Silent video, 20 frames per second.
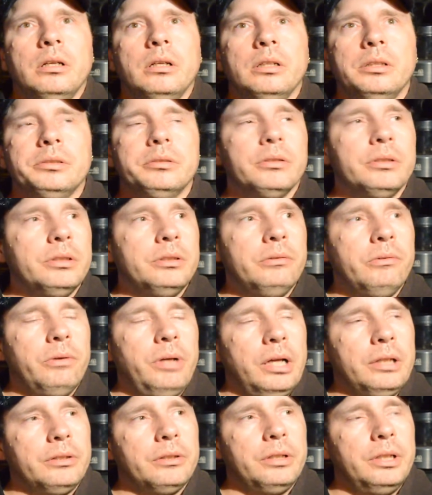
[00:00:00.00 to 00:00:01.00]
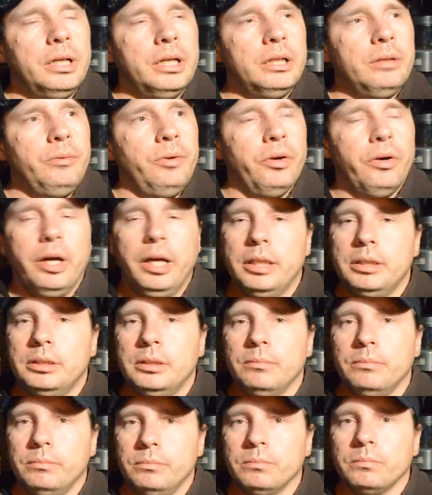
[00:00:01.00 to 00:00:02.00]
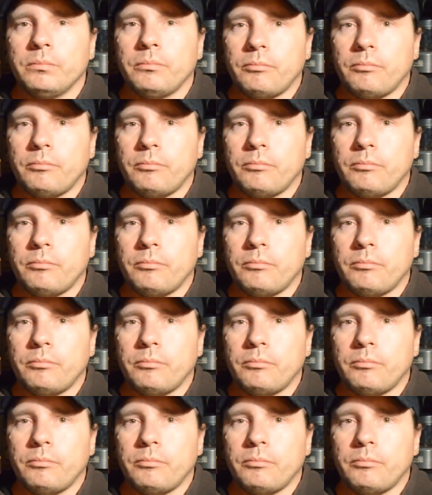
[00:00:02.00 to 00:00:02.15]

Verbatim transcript: So I don't know. Other than that, you know, I had some.